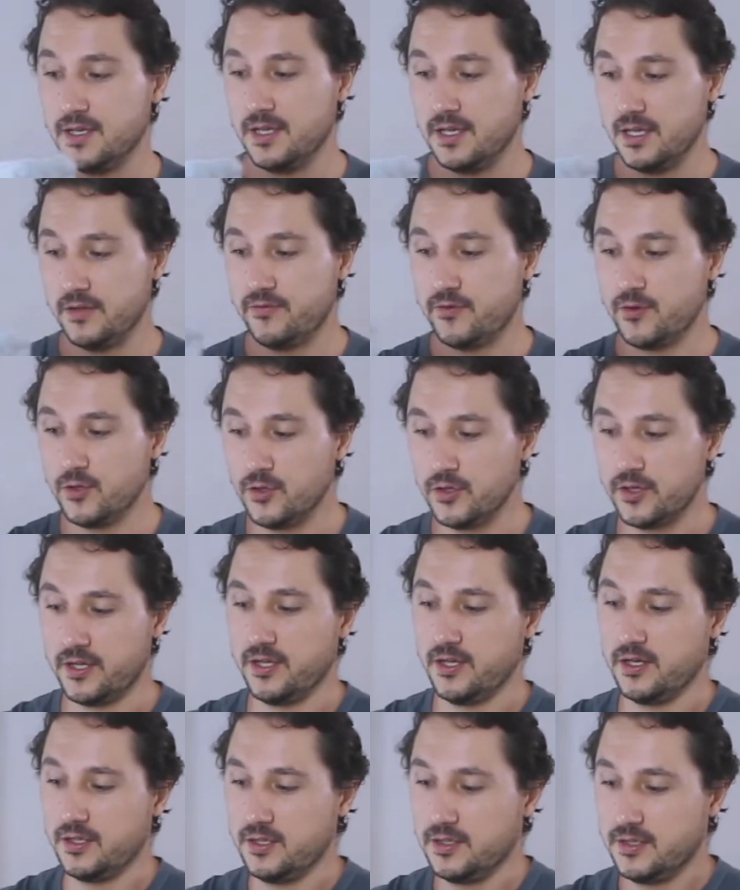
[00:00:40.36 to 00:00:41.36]
If you look
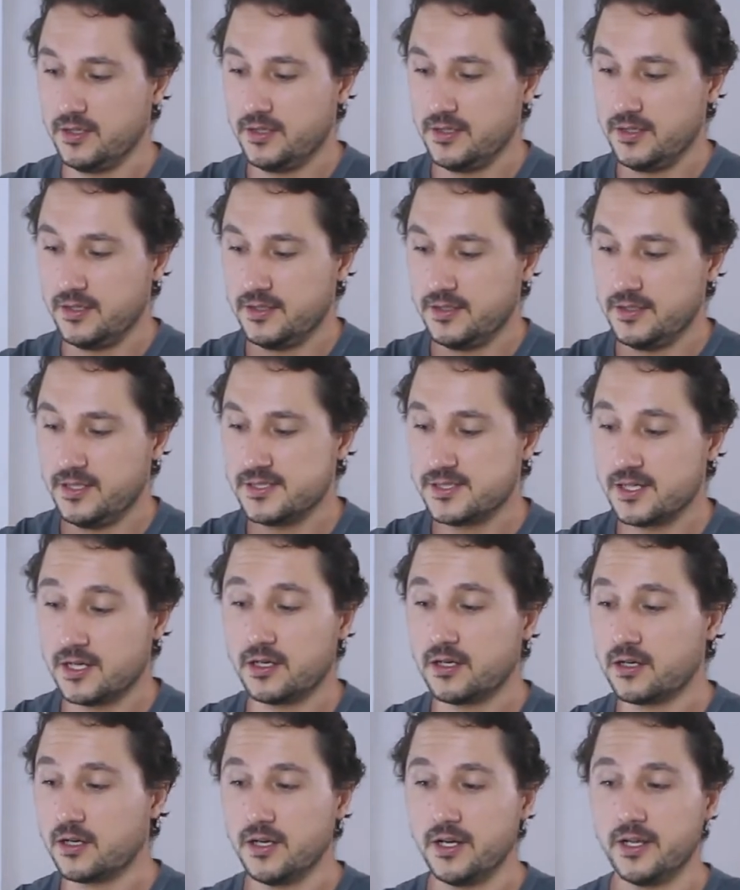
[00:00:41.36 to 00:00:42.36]
here, these are
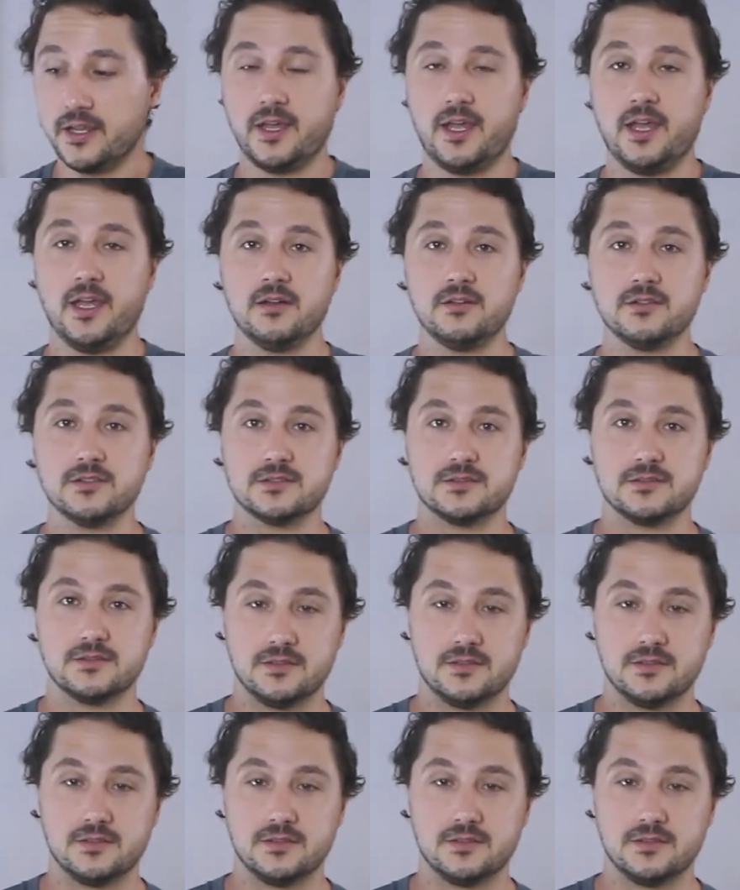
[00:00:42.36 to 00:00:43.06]
curly kales